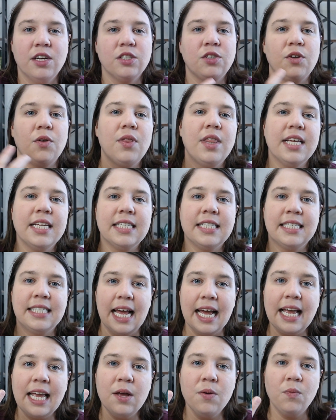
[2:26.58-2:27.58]
So the
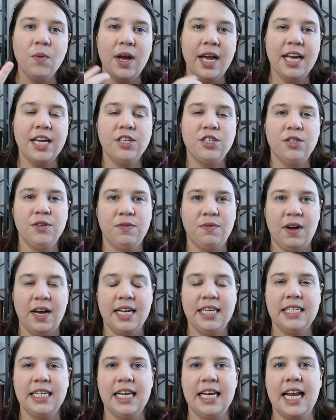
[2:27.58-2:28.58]
second way to
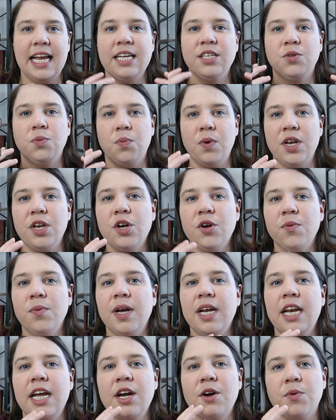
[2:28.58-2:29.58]
find it is when you're
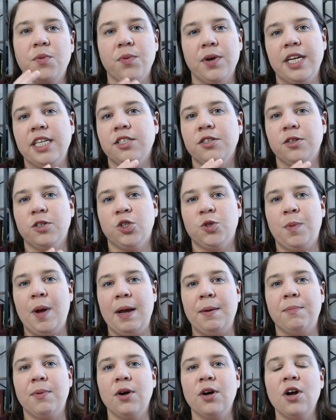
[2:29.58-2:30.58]
reading a research
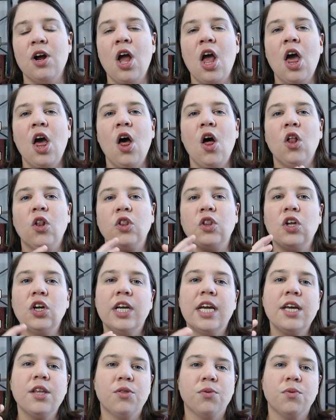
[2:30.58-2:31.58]
paper,
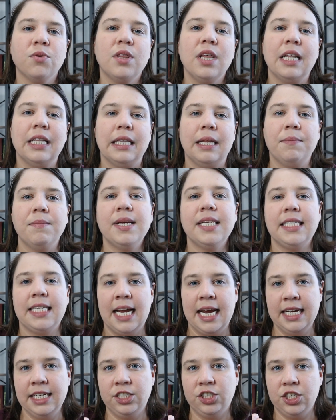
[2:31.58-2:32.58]
looking through the
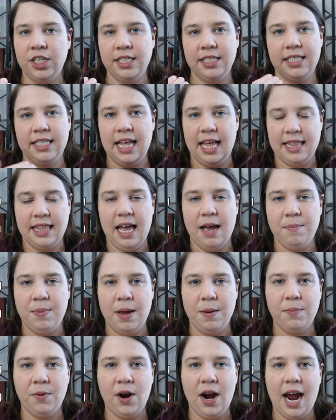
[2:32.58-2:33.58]
limitations that that
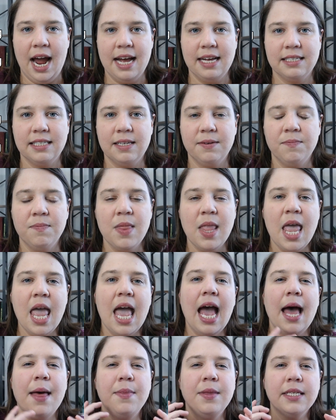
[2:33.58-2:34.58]
paper has.
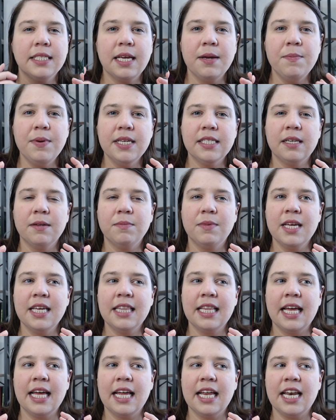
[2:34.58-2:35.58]
And this can be
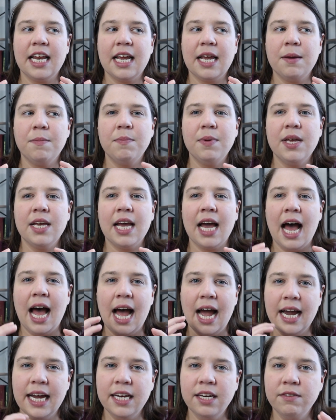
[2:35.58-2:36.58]
something that can be
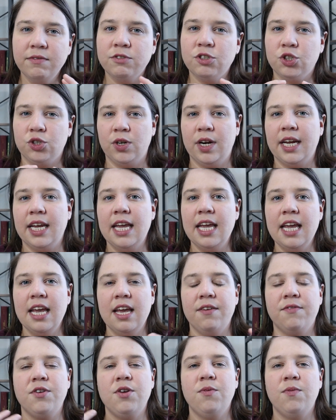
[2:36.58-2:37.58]
kind of
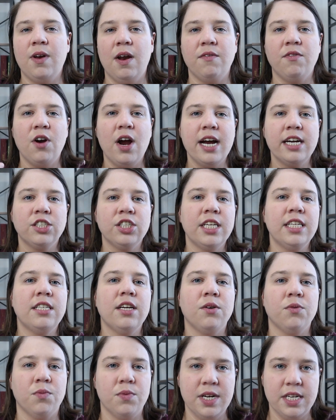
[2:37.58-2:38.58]
tricky if you've never actually
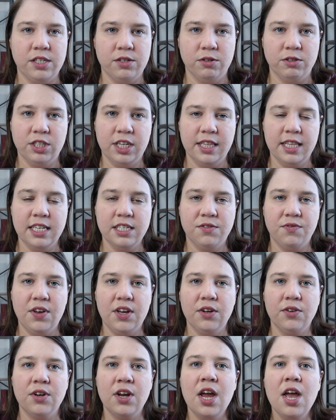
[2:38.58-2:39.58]
done research in this
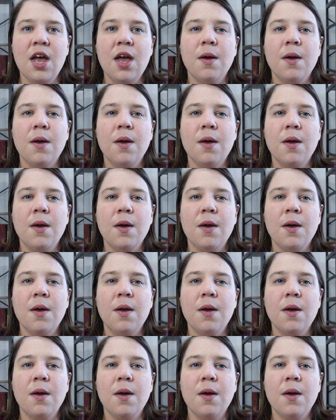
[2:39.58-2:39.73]
field,